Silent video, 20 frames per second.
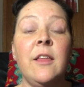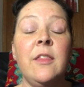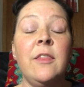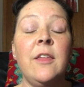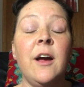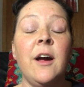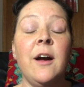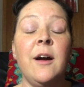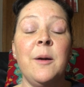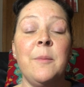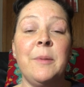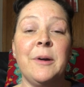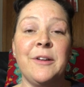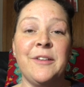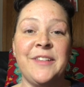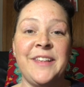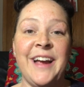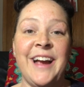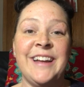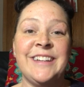the
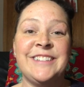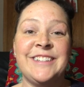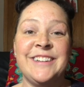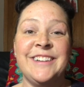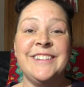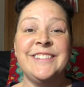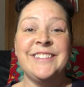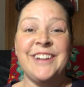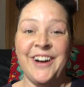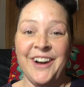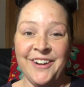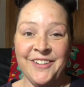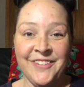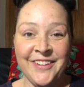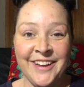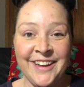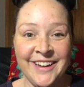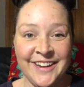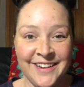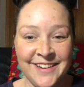butterscotch
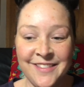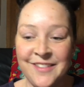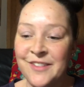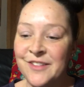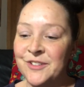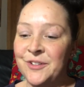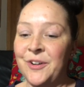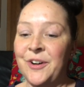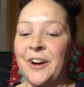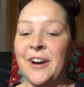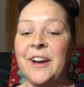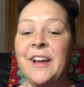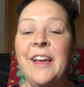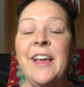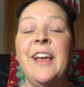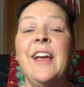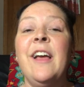toffee in store.